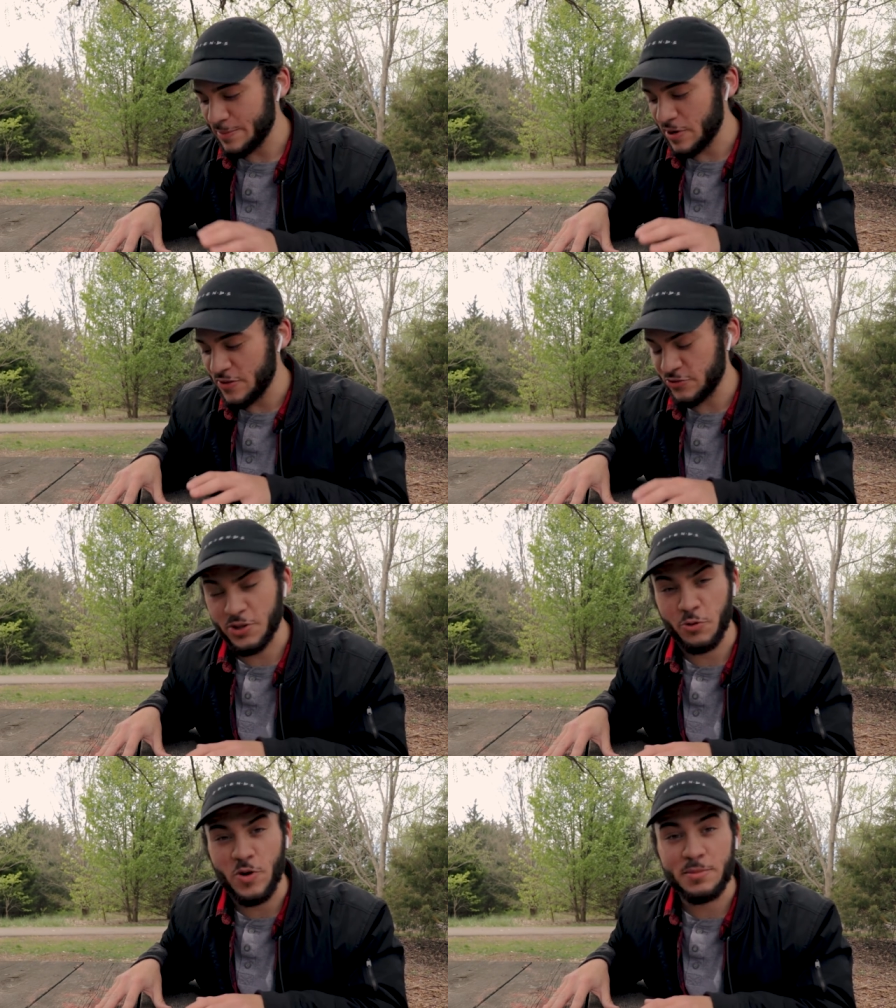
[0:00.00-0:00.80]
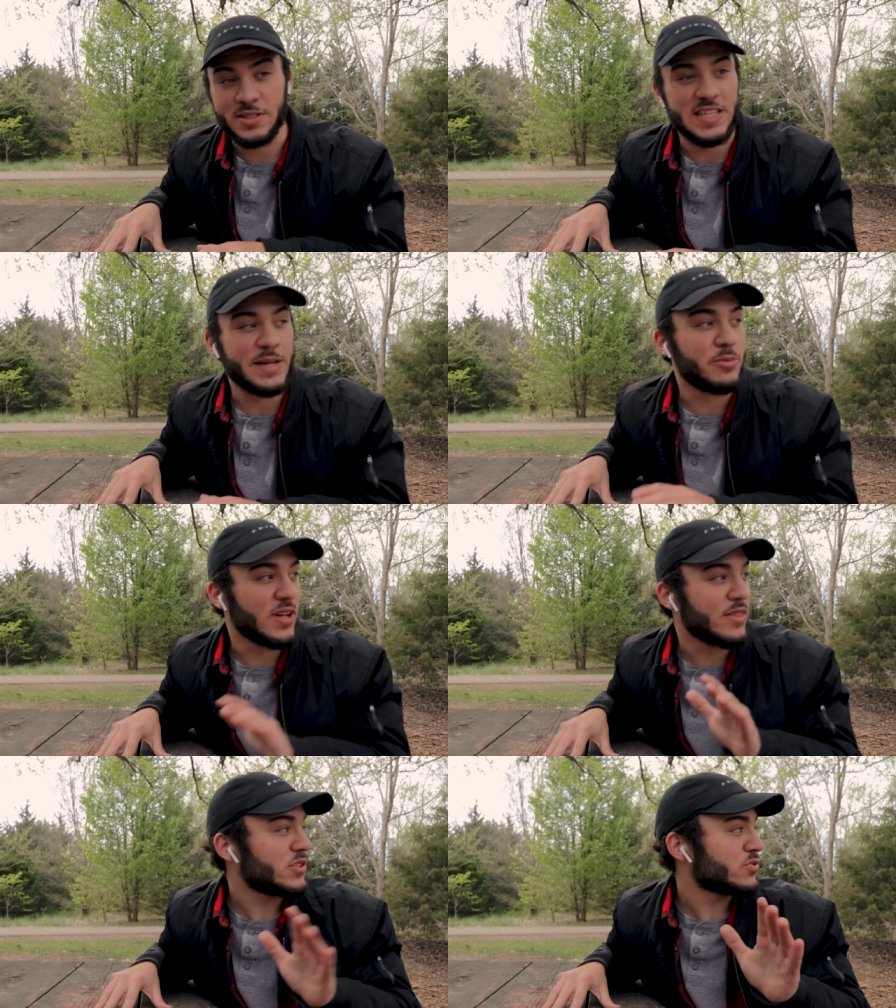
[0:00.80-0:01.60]
I'm on this really wobbly
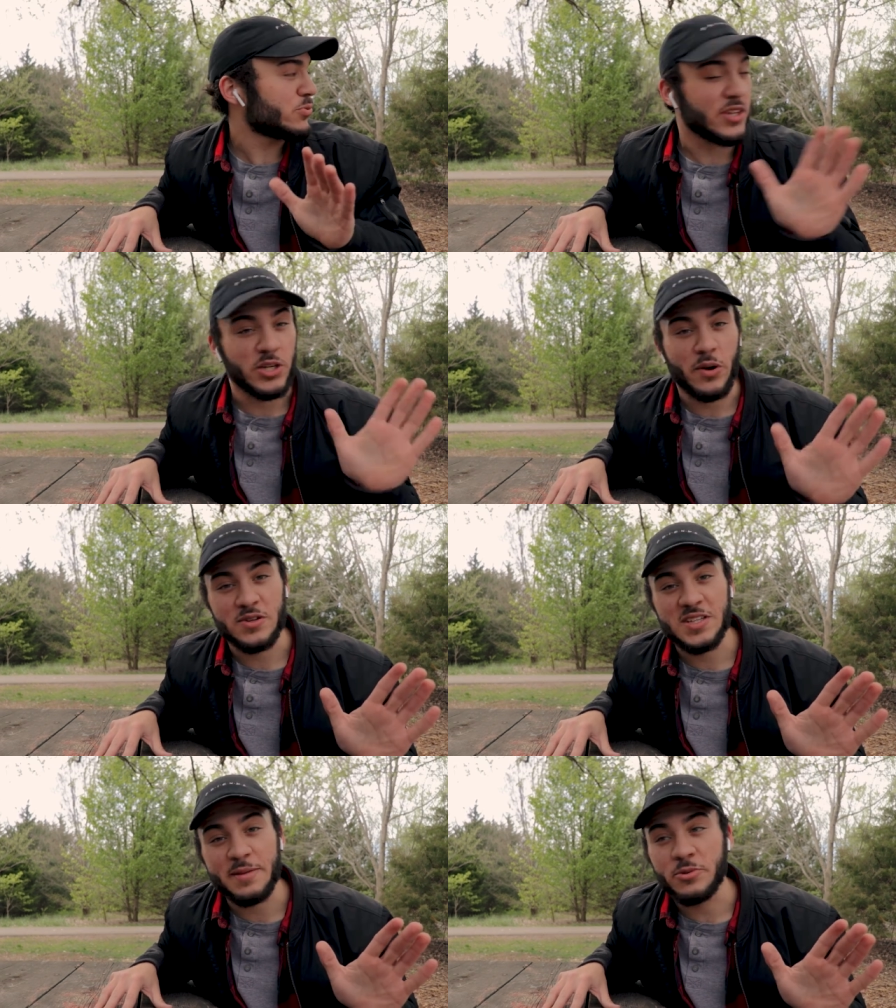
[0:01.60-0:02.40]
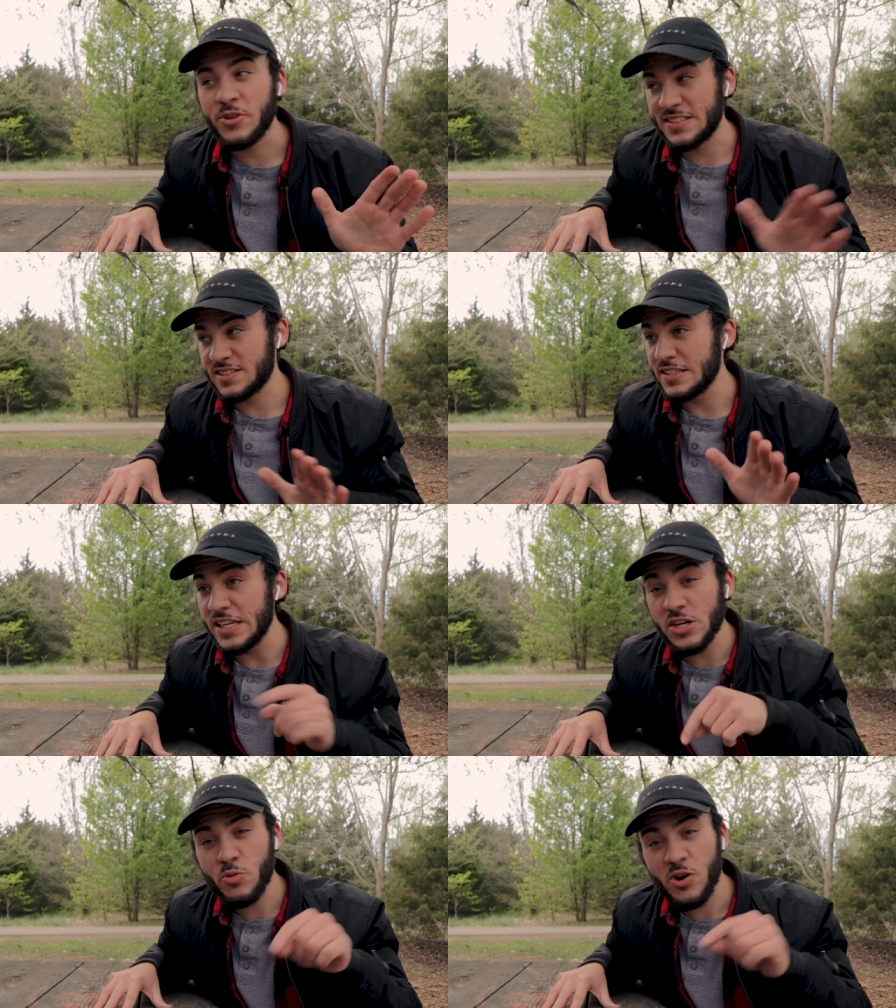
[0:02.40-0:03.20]
table and there's really no other table that's
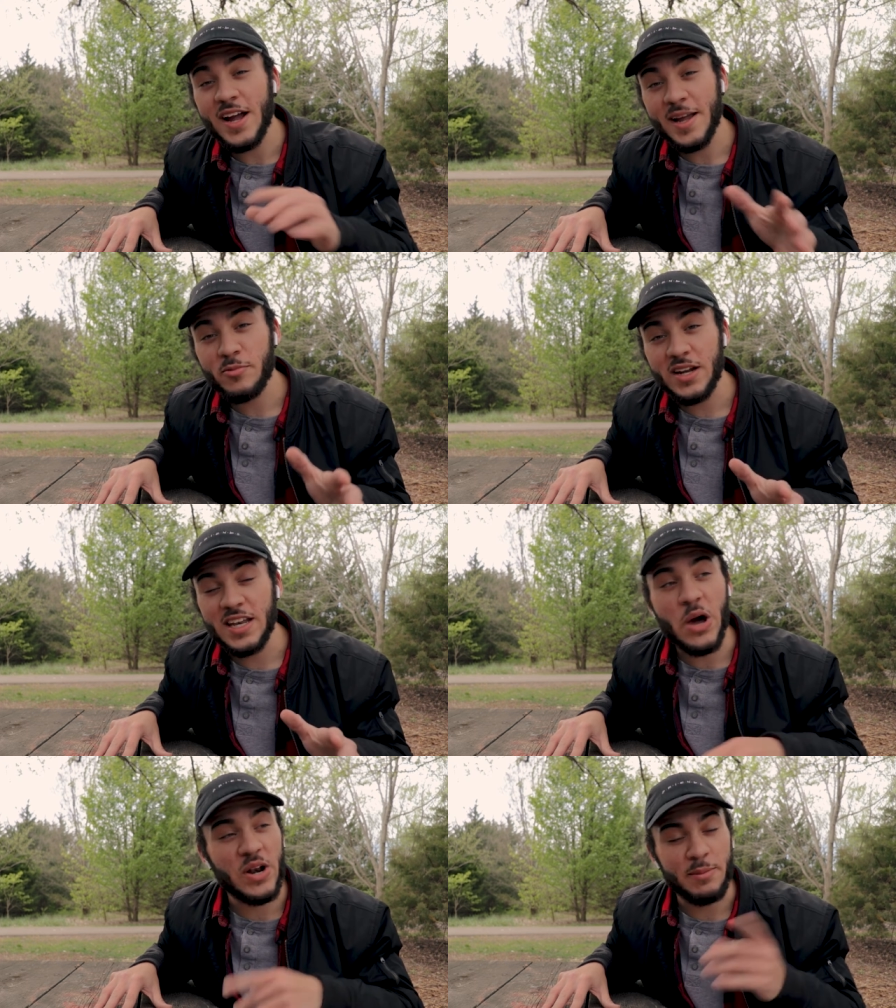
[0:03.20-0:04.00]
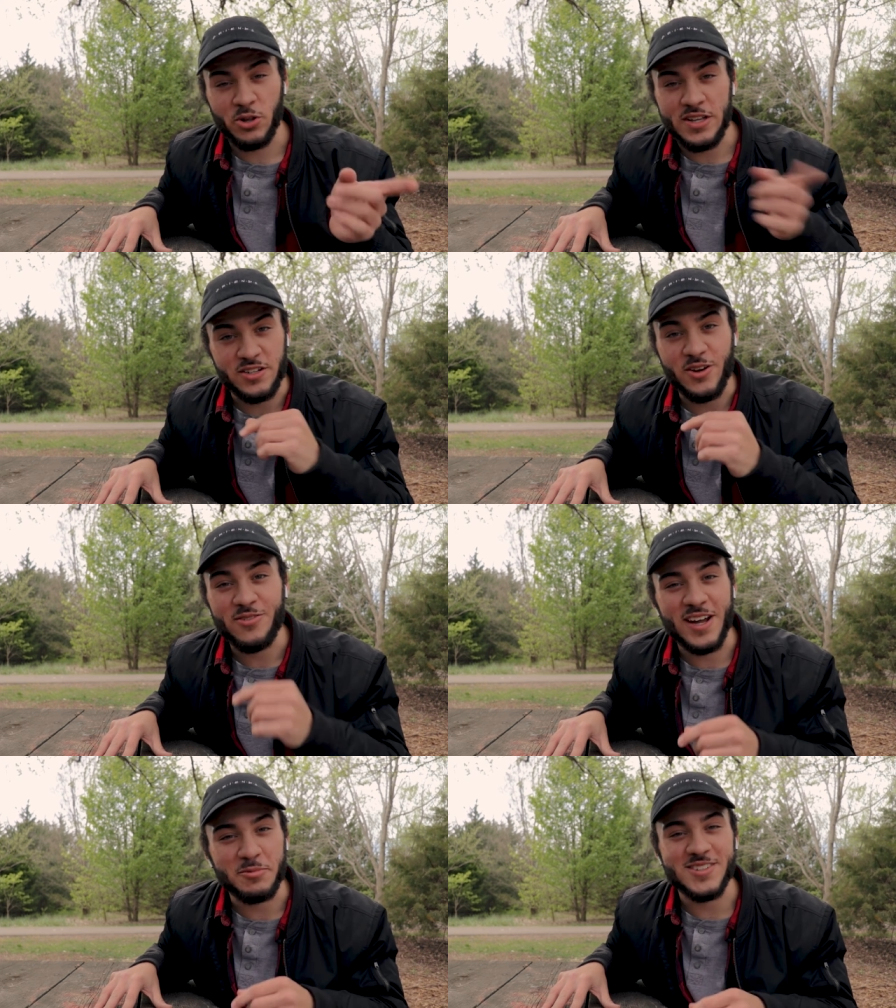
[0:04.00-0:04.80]
near where I am right now and I'm too lazy to go
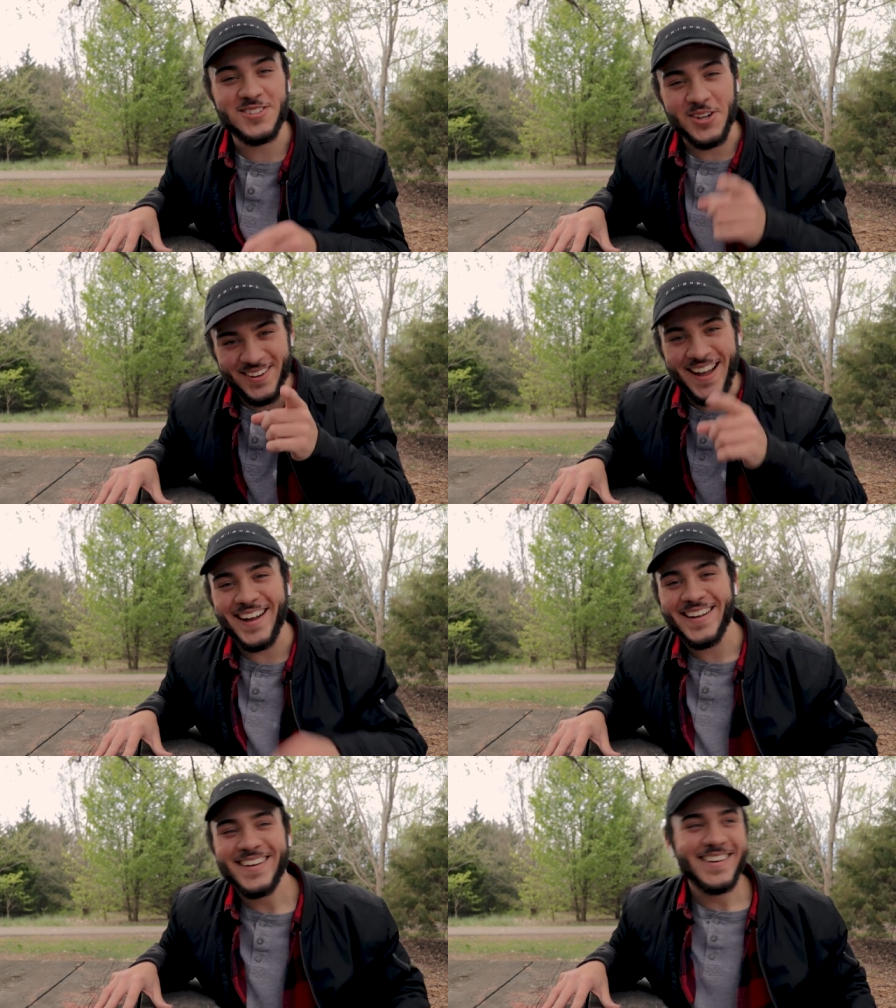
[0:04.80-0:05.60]
find one, so ha.